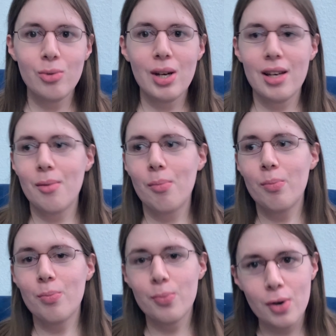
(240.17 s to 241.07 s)
do I
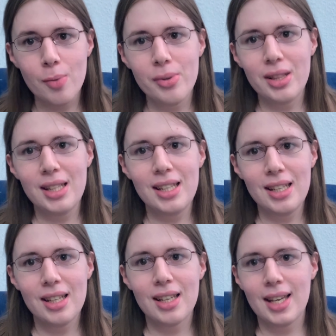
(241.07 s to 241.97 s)
properly
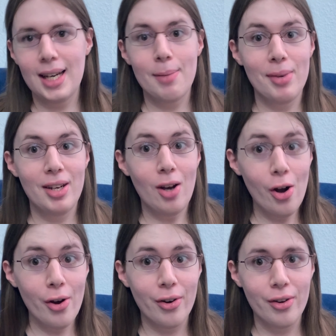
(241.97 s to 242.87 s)
clip it
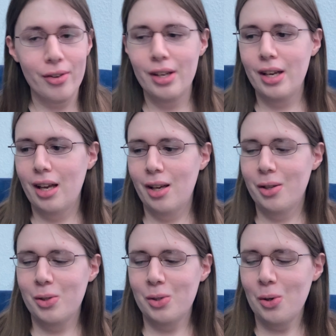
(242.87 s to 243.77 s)
on?
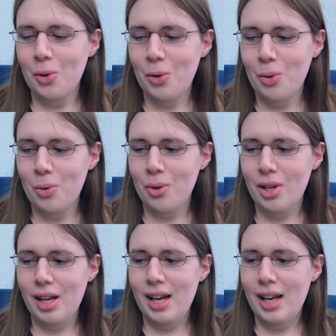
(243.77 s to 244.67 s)
So
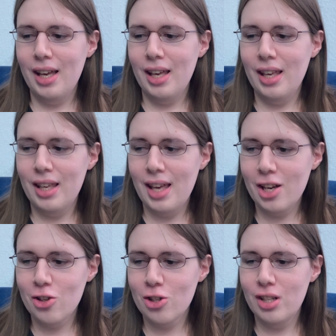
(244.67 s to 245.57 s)
I
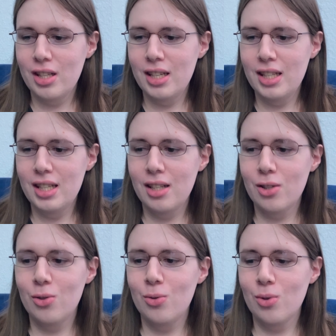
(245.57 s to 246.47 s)
actually needed
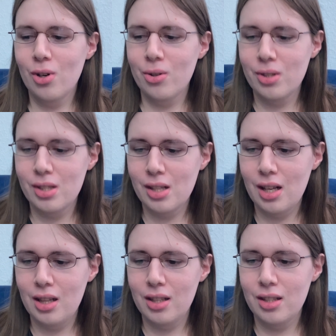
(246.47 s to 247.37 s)
to
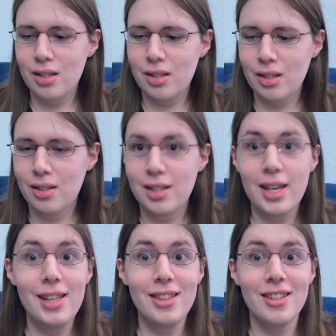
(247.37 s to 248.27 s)
consult the
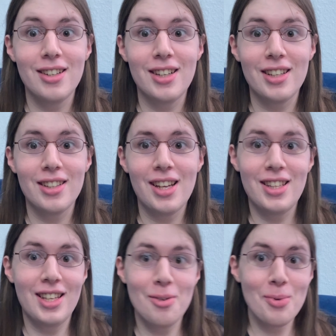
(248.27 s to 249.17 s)
internet. I
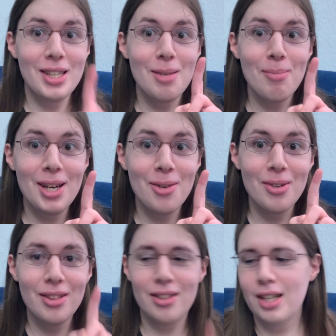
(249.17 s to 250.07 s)
didn't read the
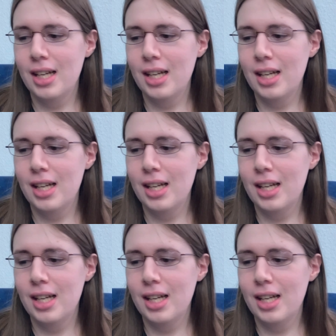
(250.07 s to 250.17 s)
manual.